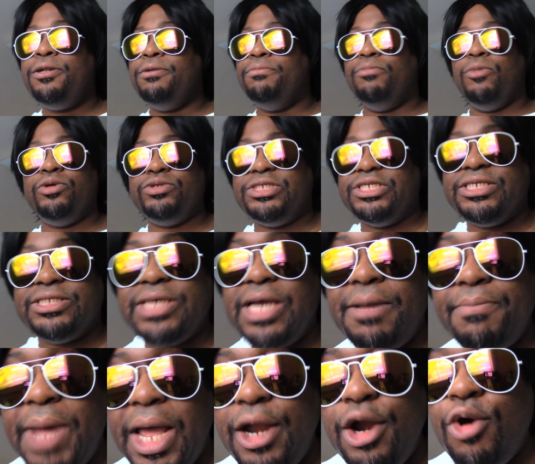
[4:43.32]
Most of the
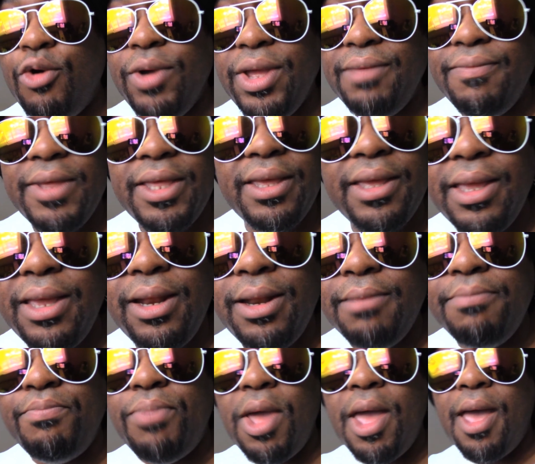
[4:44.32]
time, I don't even get
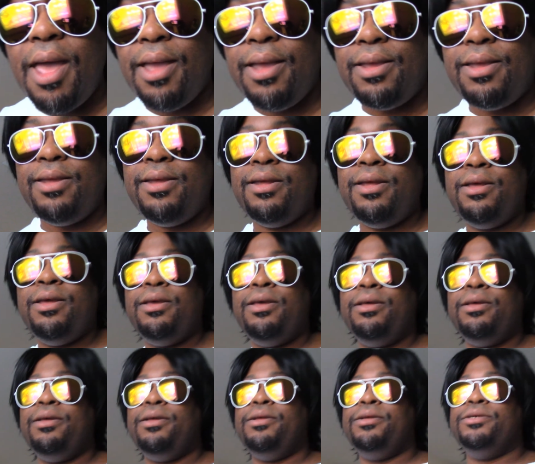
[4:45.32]
it back.
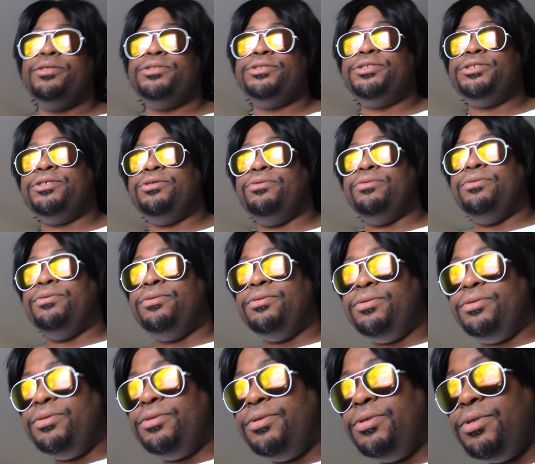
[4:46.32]
Shoot.
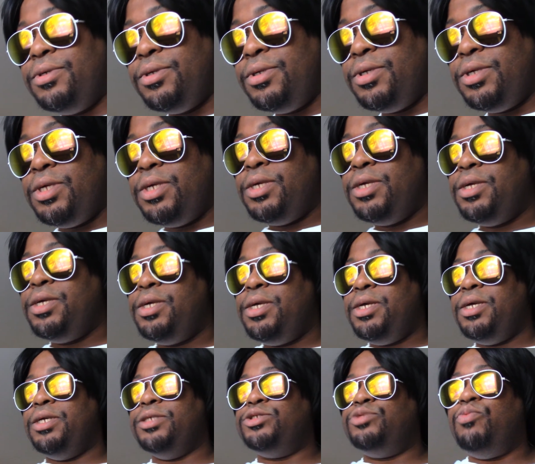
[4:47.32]

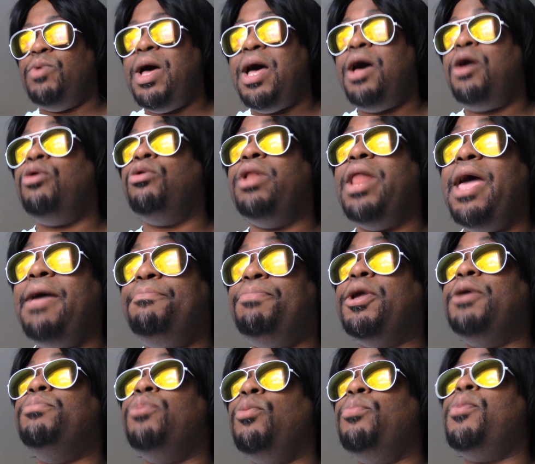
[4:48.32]
That's why I don't let
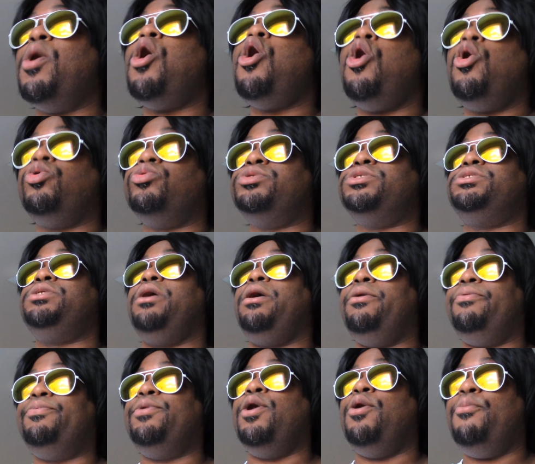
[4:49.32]
people borrow
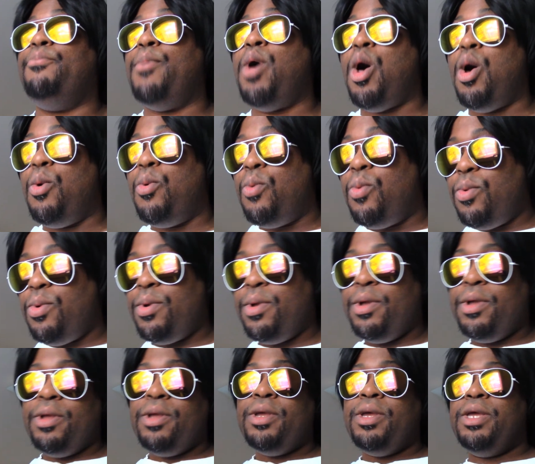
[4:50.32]
stuff no more.
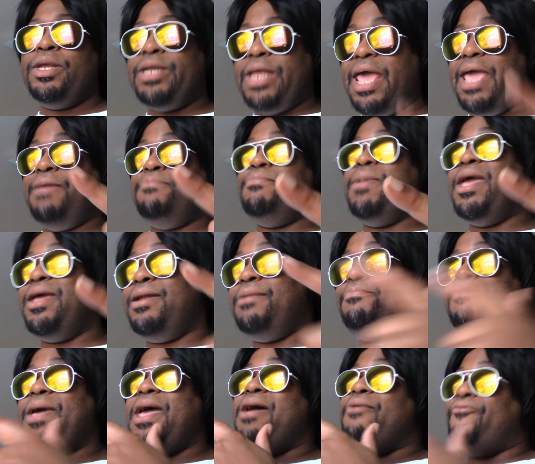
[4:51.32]
they made
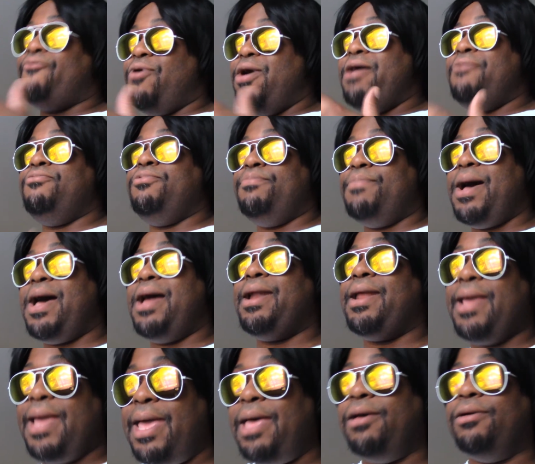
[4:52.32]
it bad for
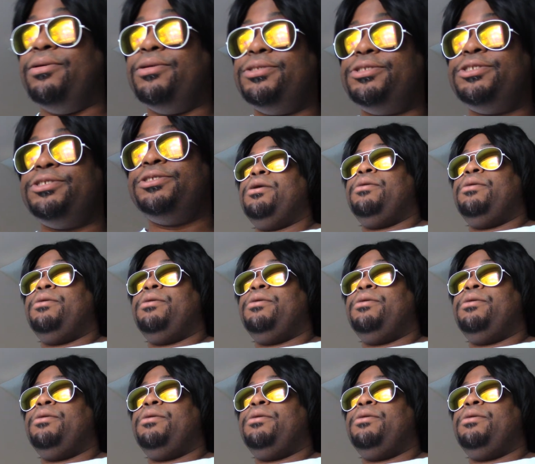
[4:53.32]
everybody else.